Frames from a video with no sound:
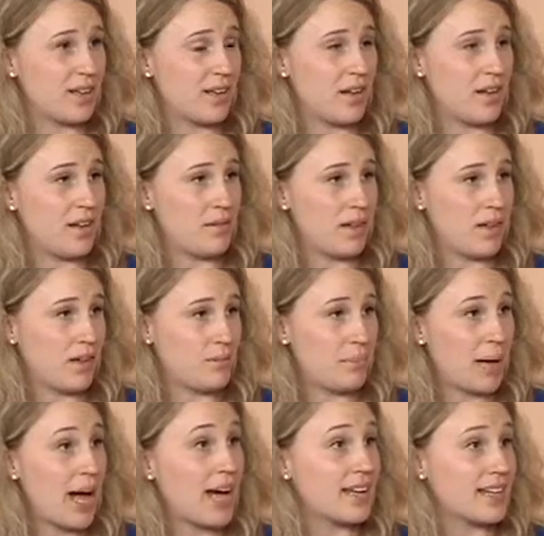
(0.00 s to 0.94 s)
a
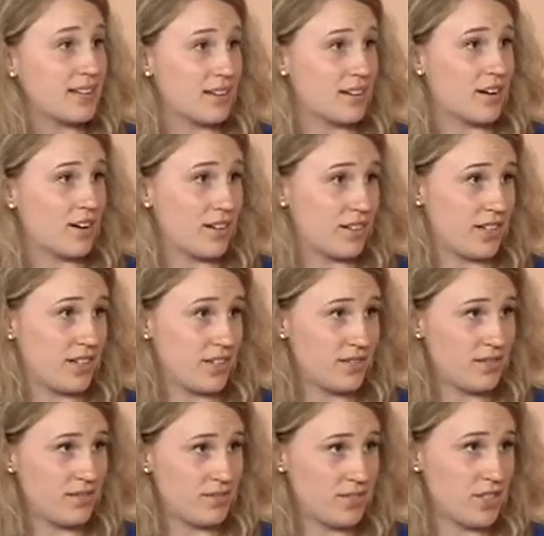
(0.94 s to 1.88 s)
potted
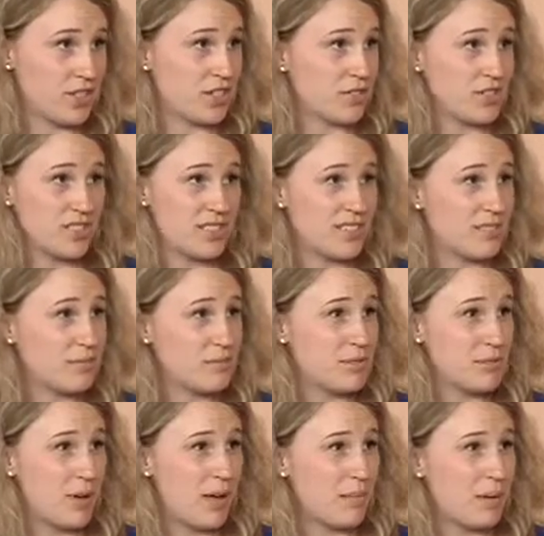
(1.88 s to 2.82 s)
garden, just in
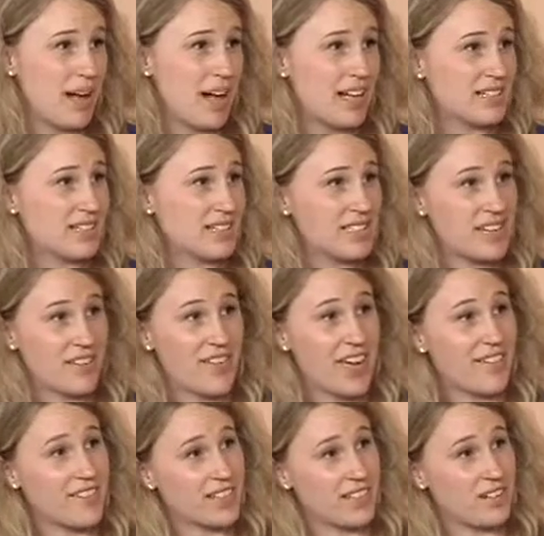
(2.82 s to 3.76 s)
small pots instead of
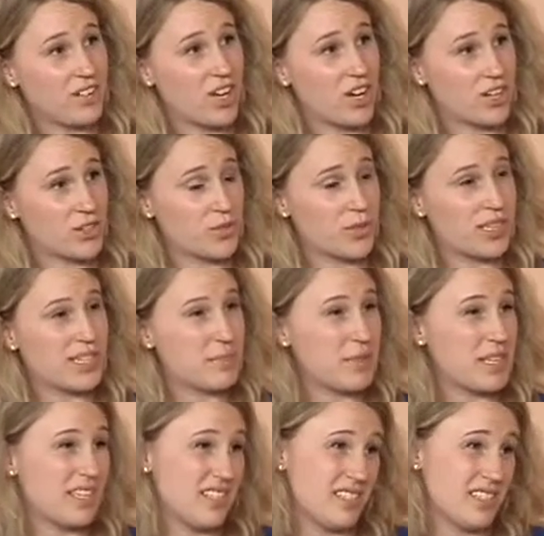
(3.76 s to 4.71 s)
having a large one can
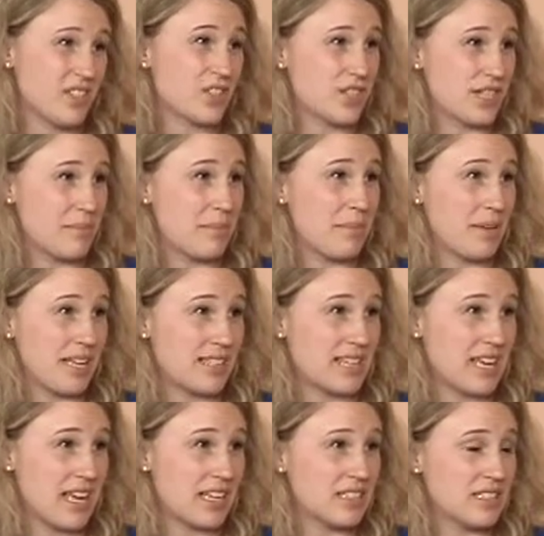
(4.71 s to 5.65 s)
be easier to
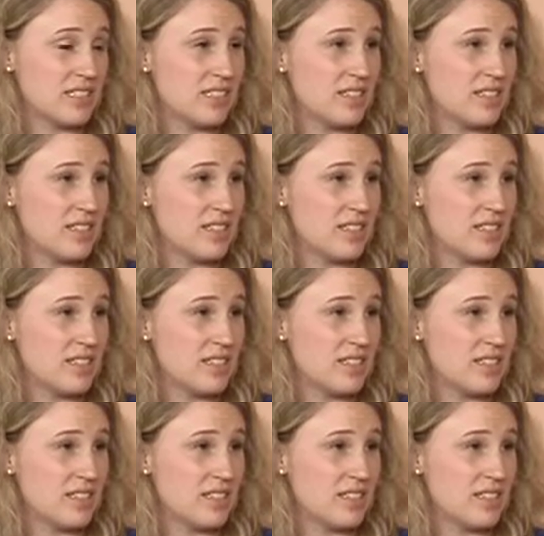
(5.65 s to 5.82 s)
maintain.